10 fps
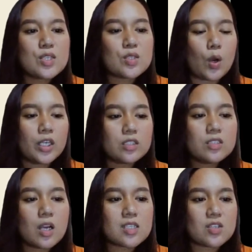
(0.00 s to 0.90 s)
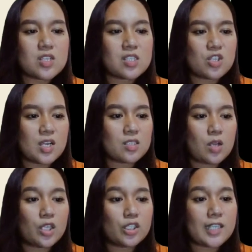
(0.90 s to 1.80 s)
So Orthodox Christians
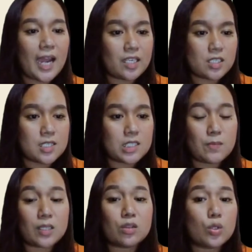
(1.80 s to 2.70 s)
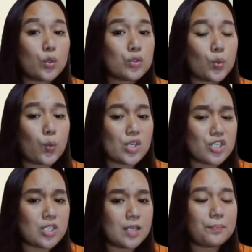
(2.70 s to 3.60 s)
honor icons but don't
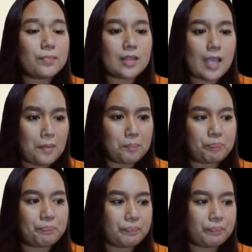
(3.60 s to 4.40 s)
worship them.